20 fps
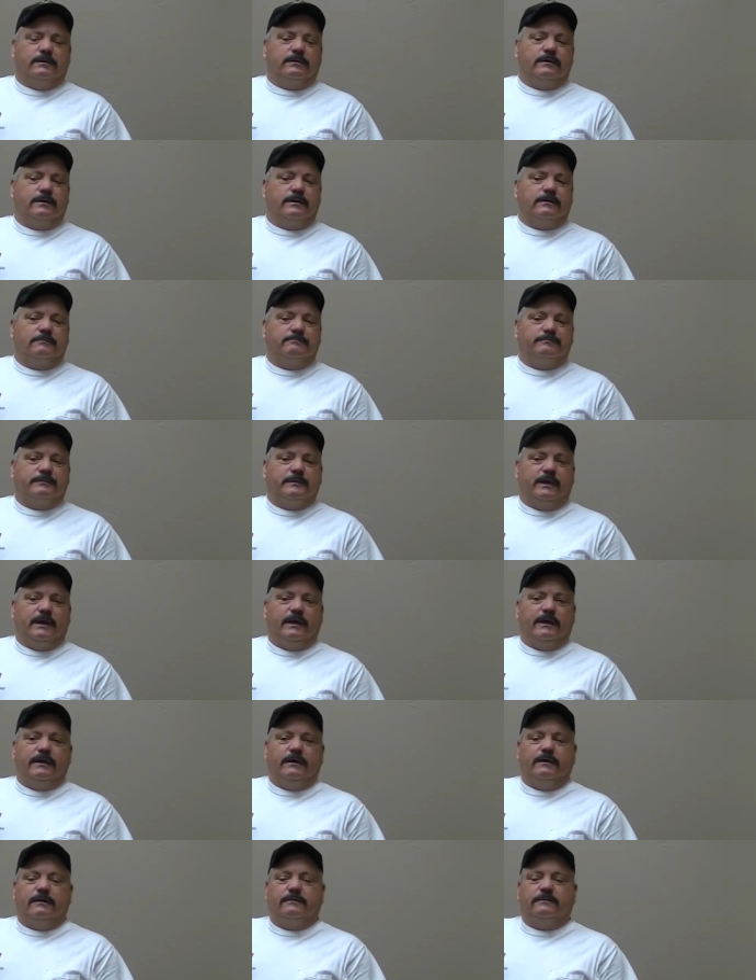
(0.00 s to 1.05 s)
Well,
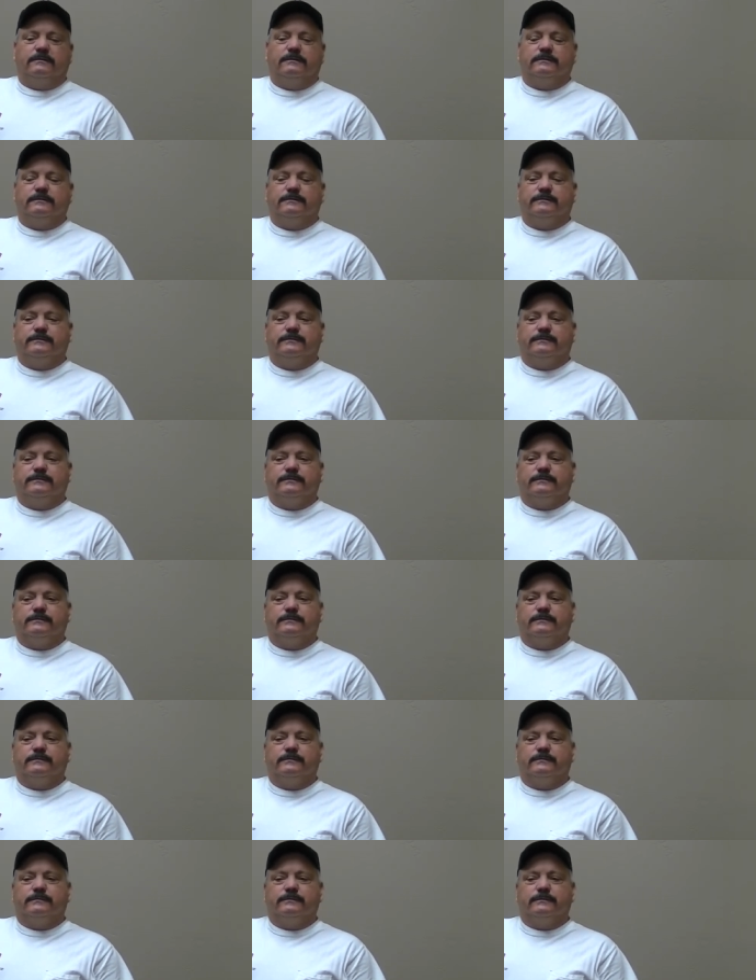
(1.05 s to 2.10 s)
they uh,
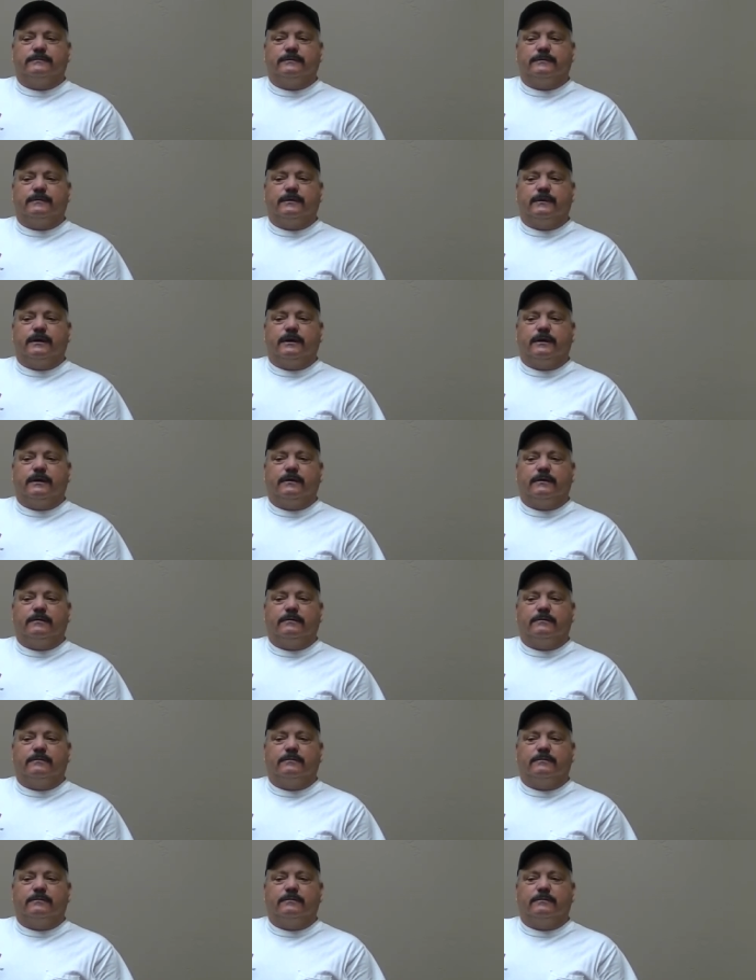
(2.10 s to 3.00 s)
they uh,